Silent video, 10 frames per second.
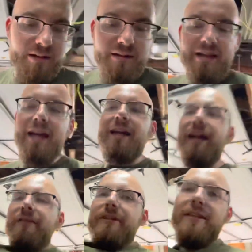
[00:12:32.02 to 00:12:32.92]
taking
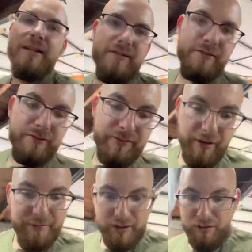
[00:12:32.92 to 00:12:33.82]
everything
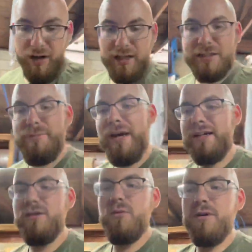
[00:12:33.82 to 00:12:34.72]
from the garage
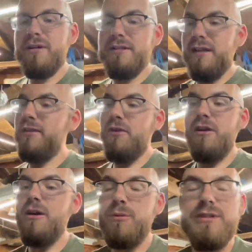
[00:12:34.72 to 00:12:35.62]
back to work because I thought
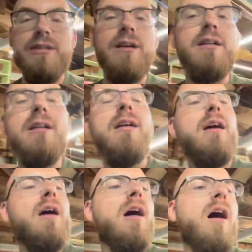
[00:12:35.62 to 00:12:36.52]
I was done.
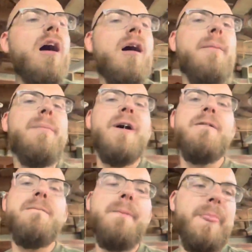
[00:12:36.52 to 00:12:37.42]

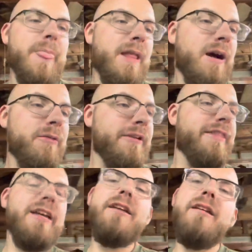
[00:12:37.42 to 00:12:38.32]
But I want to
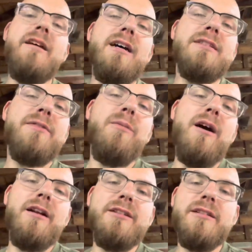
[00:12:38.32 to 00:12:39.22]
thank you guys for
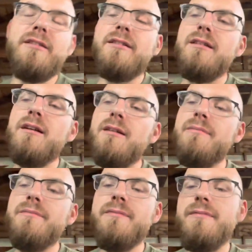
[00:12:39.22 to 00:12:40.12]
watching.
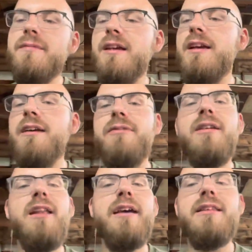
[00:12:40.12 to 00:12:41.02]
If you
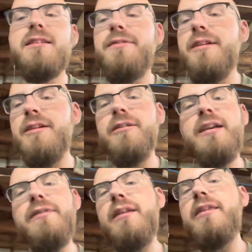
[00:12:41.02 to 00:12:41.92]
like this video,
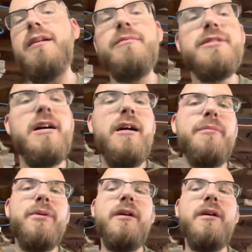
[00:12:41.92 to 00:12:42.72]
give it a thumbs up.